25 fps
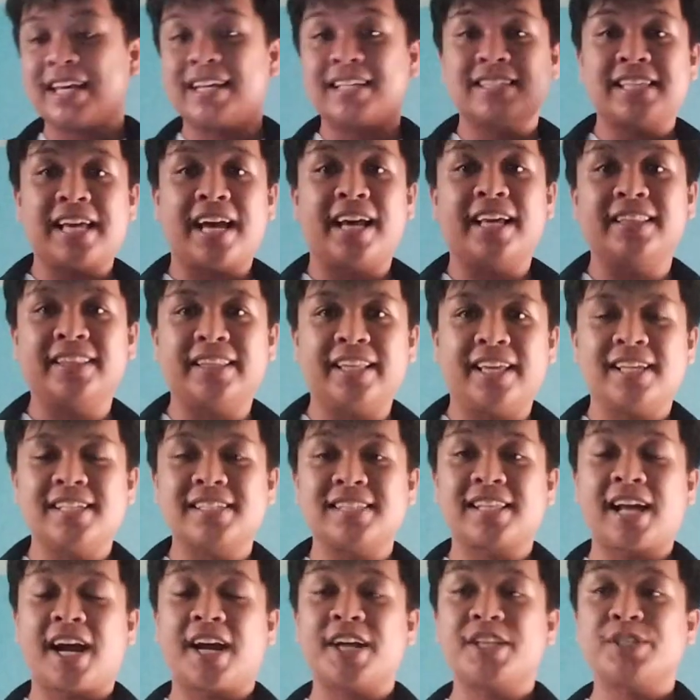exciting
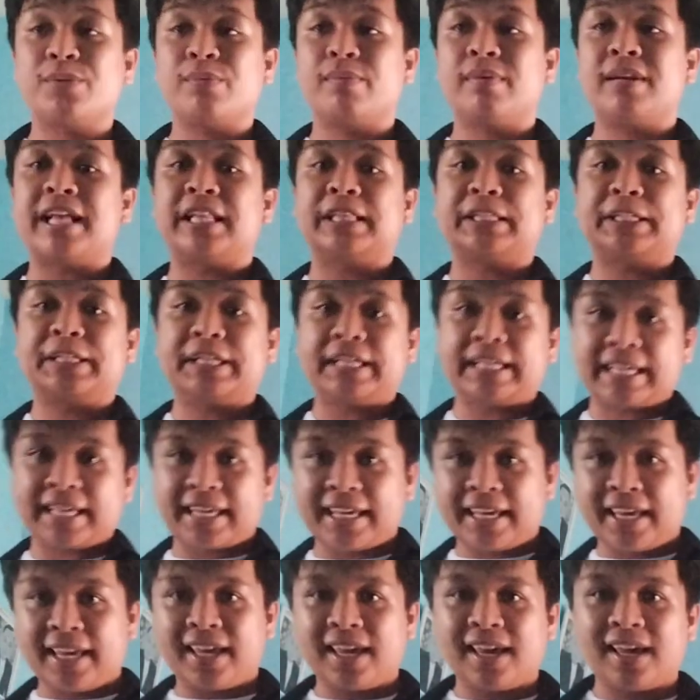starts with letter
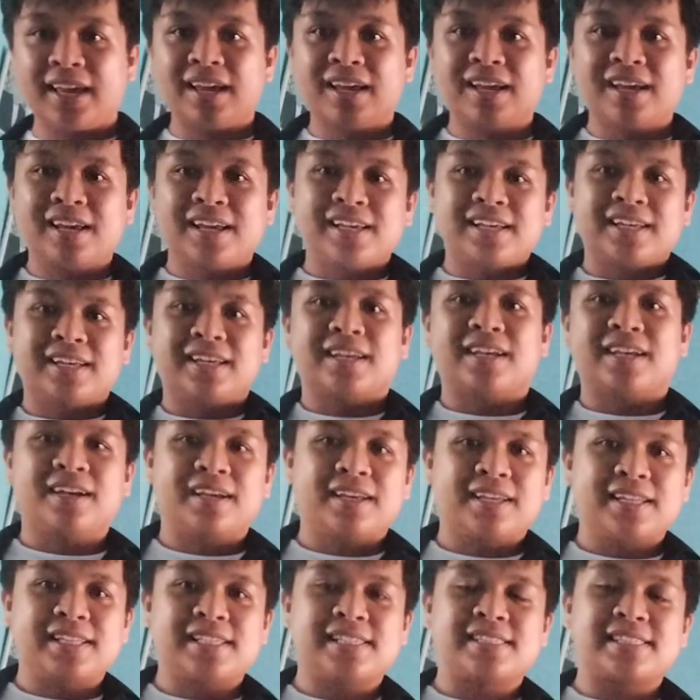E,
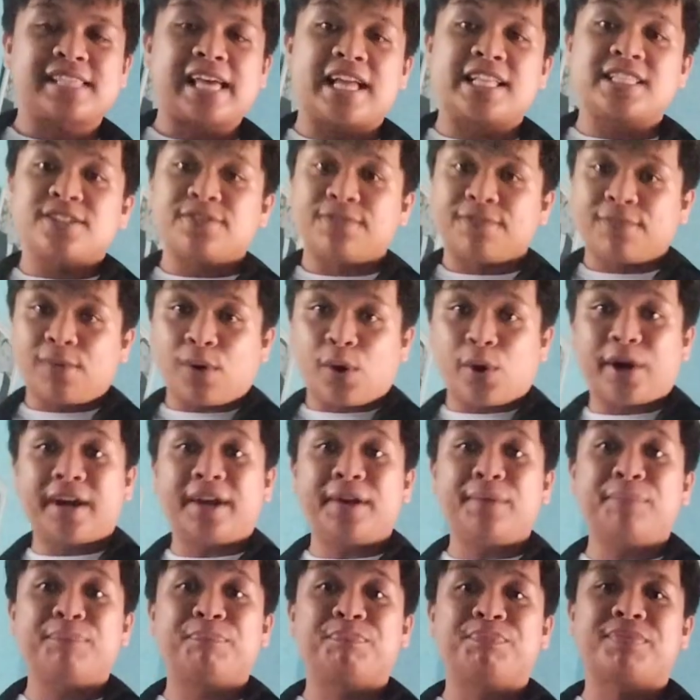stands for
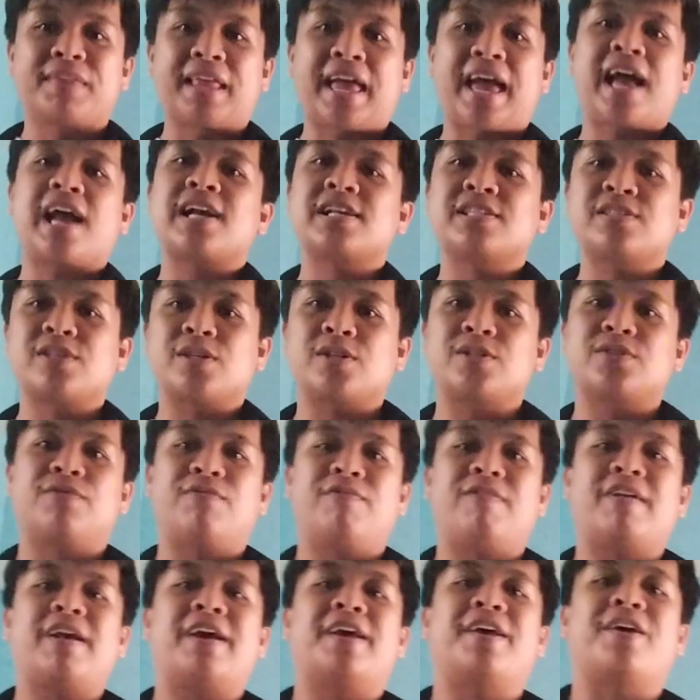
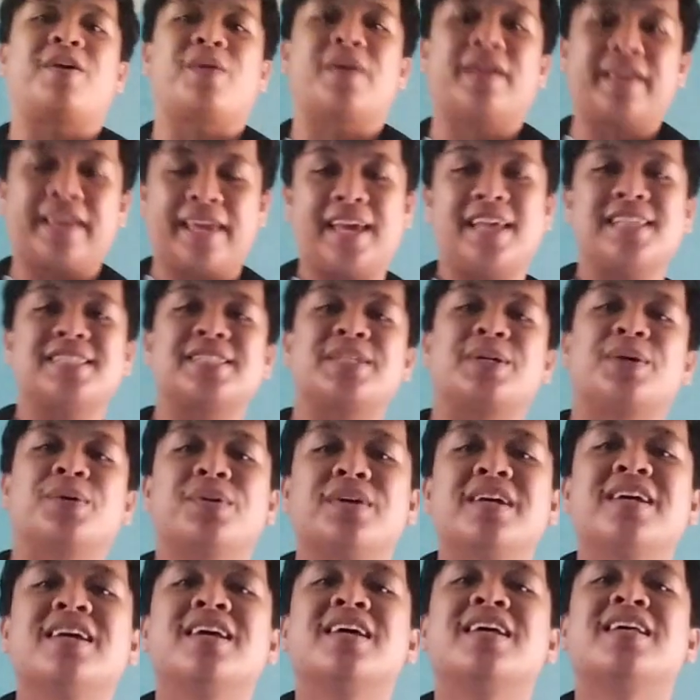exosphere. Okay, so
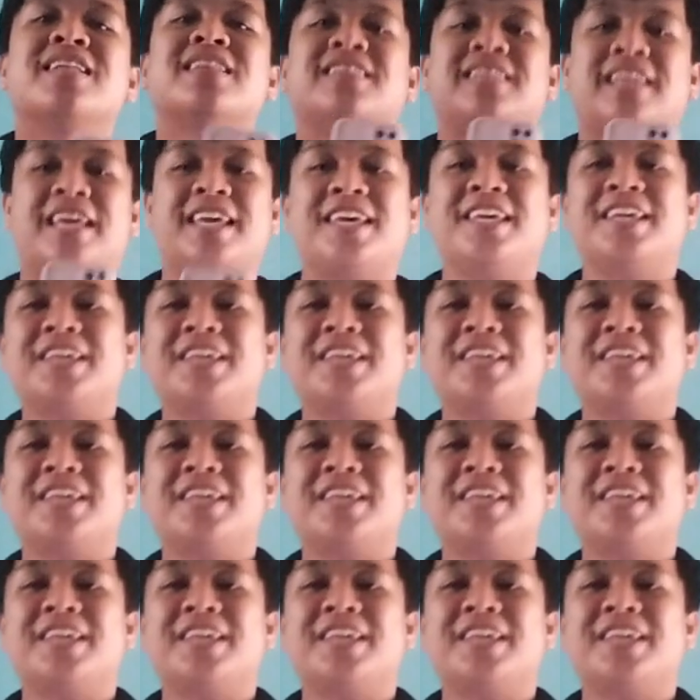thank